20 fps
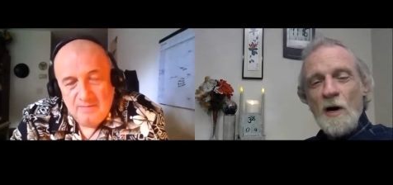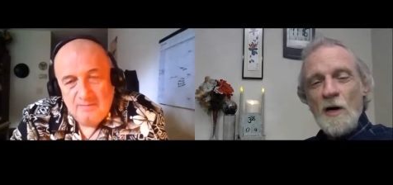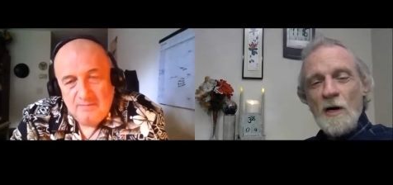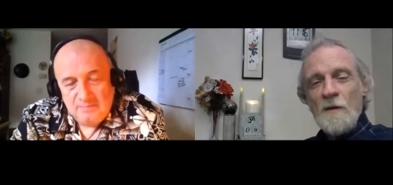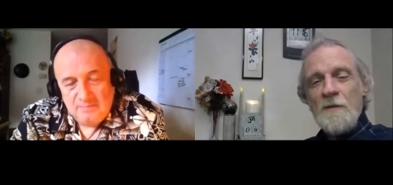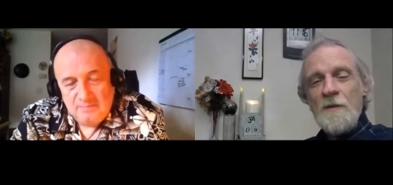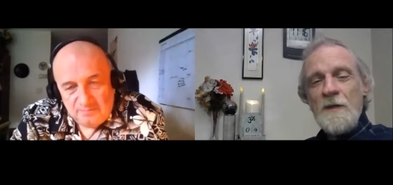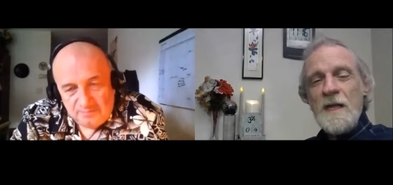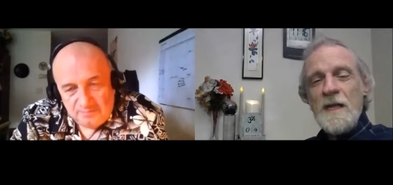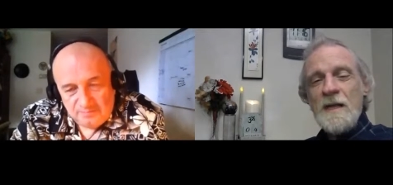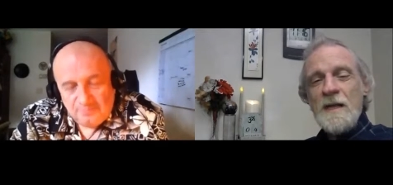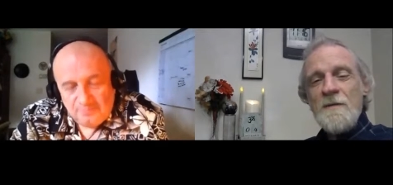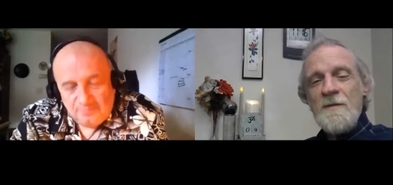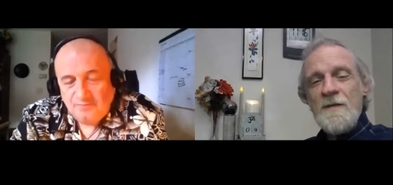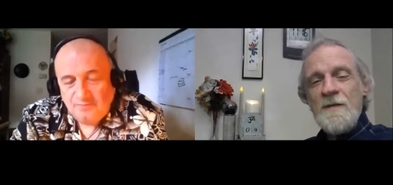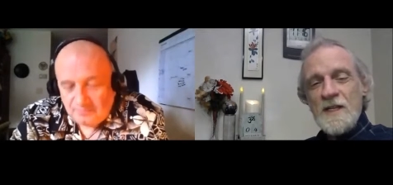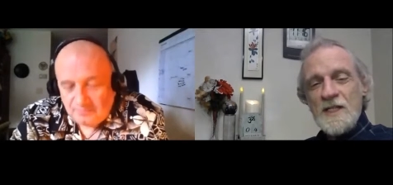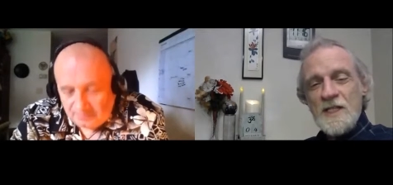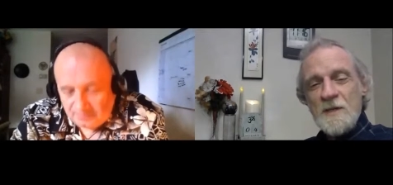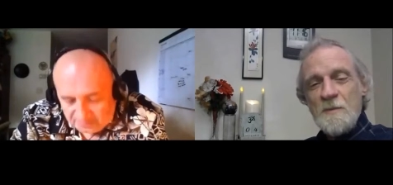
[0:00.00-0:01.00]
Speaker 1: part of the
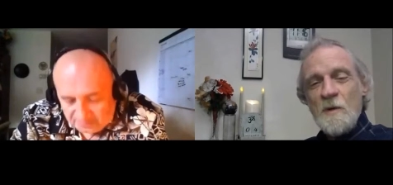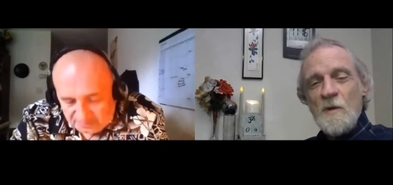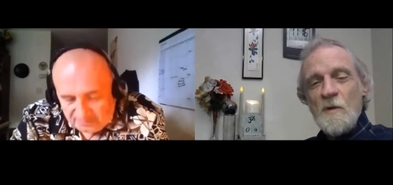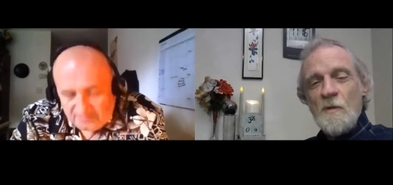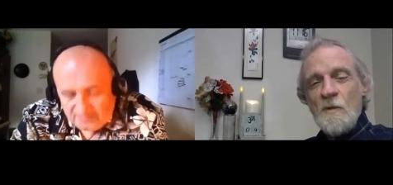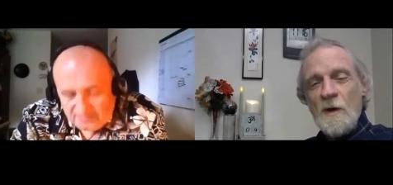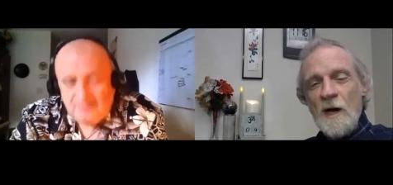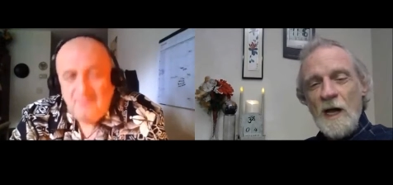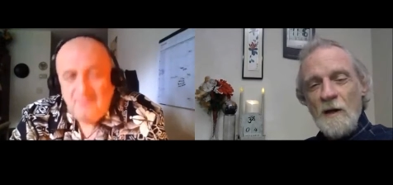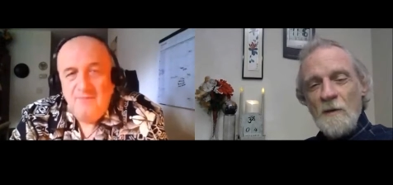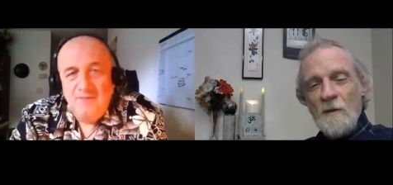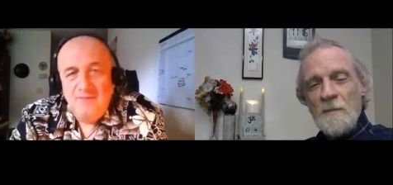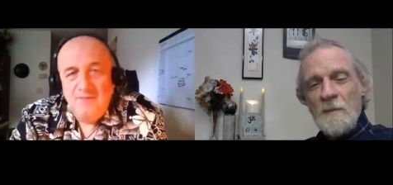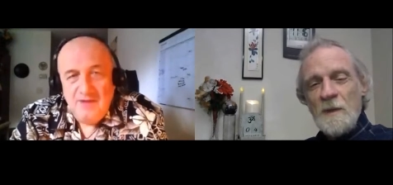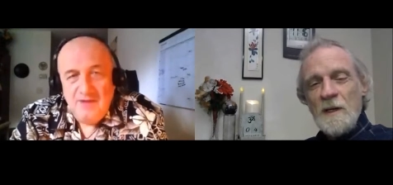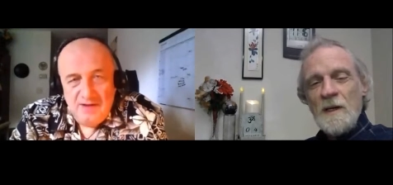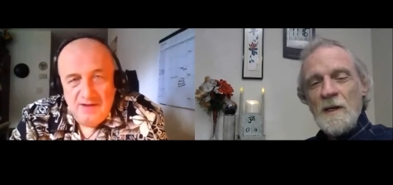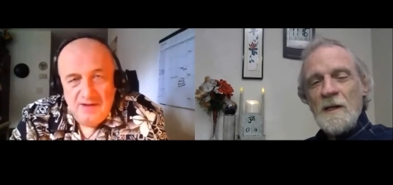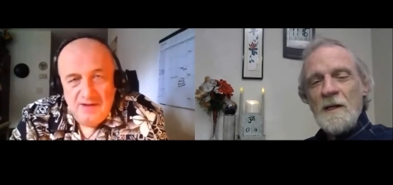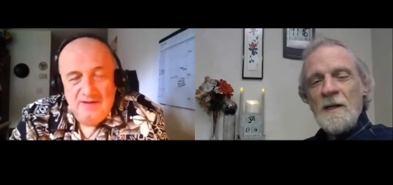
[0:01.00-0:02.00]
invisible
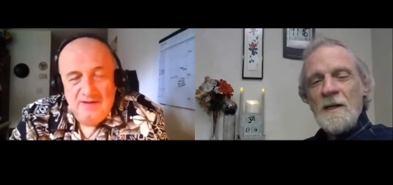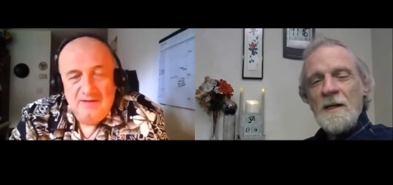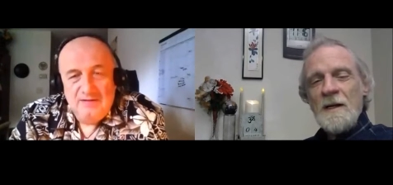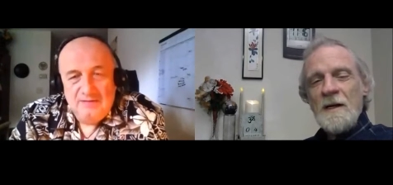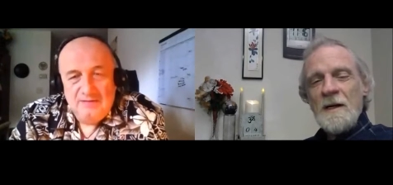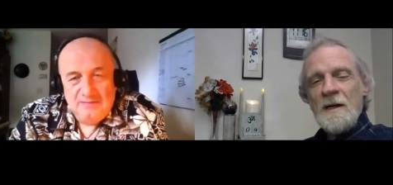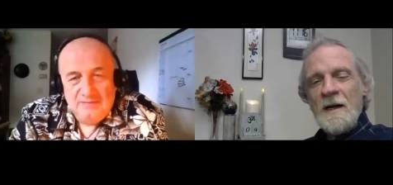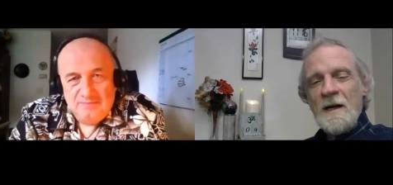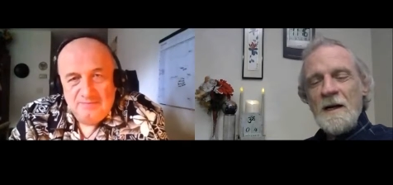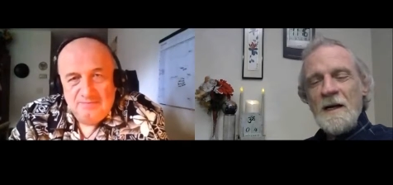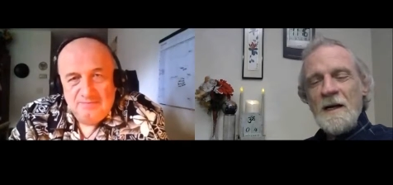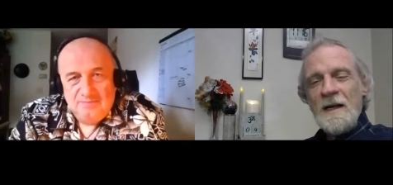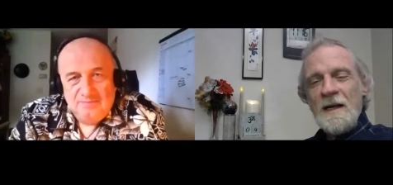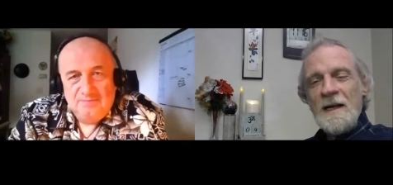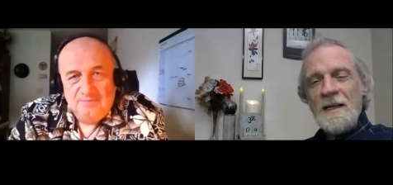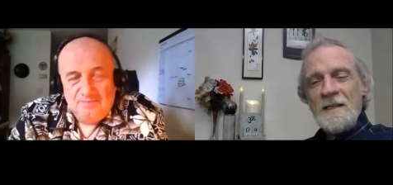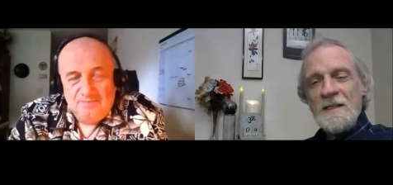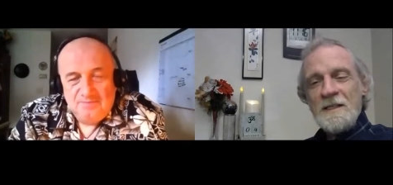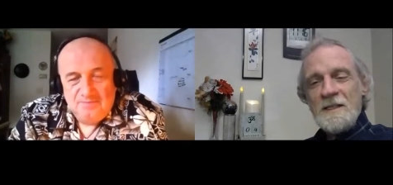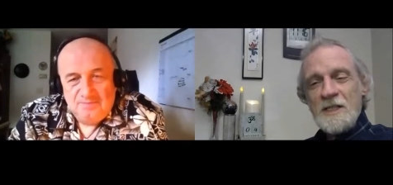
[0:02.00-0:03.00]
realm. Uh,
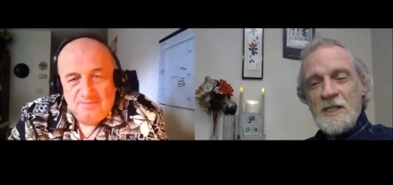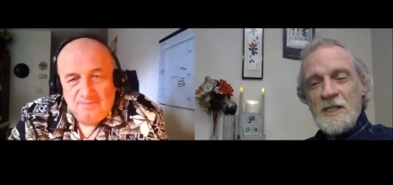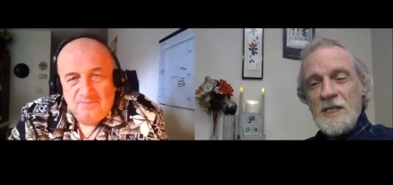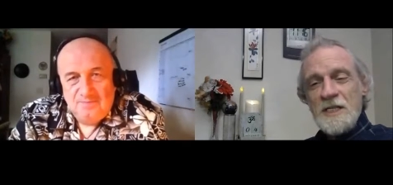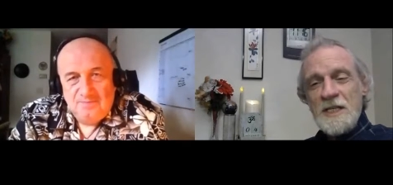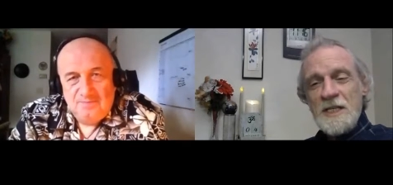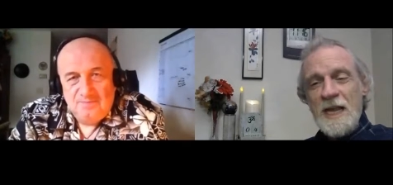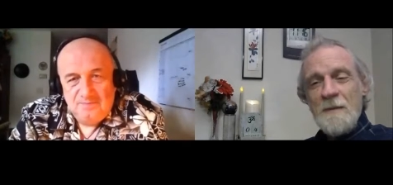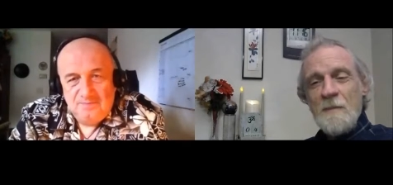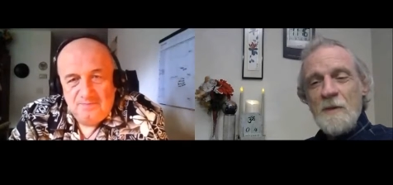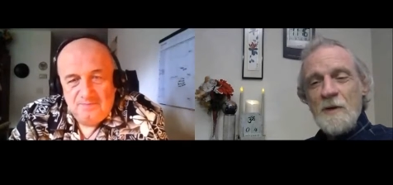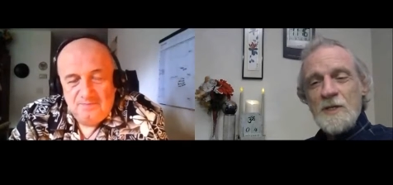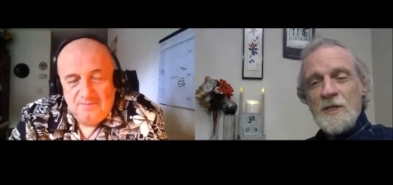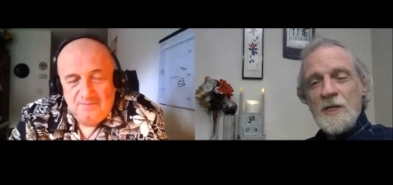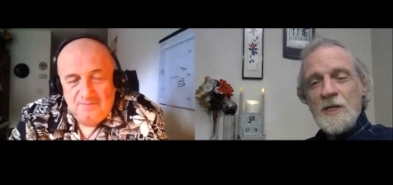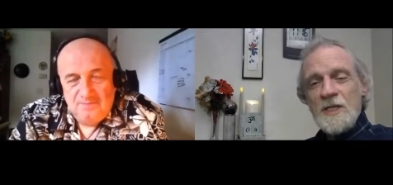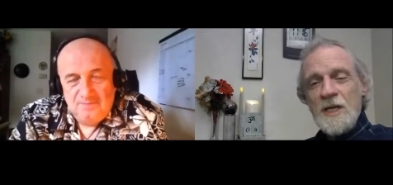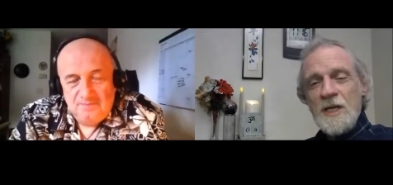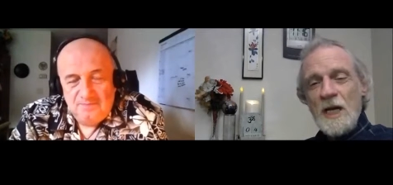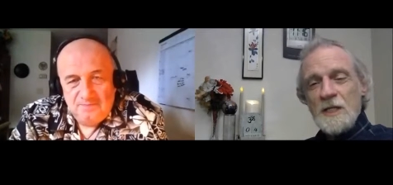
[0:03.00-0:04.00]
and she's able
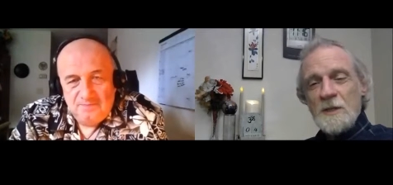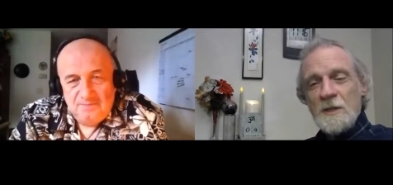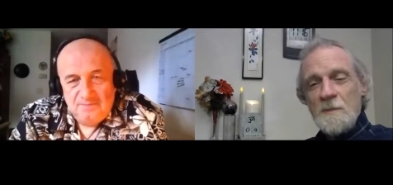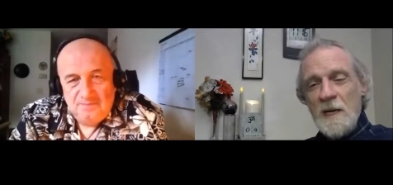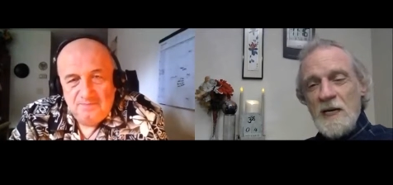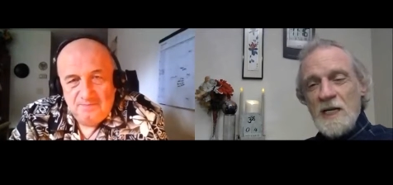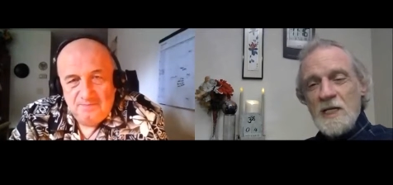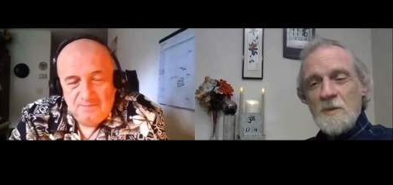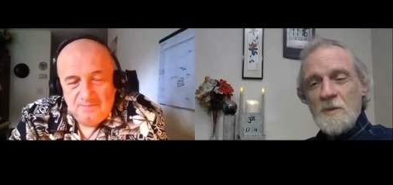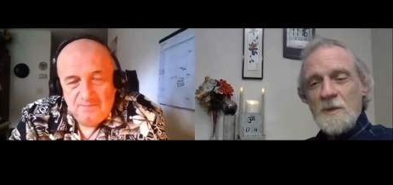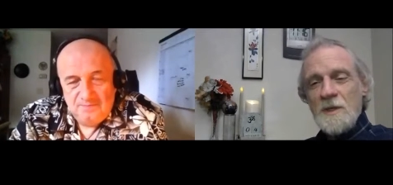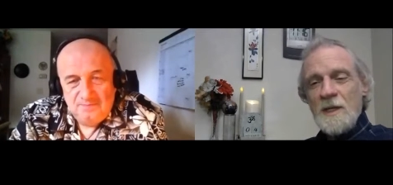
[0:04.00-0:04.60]
to touch base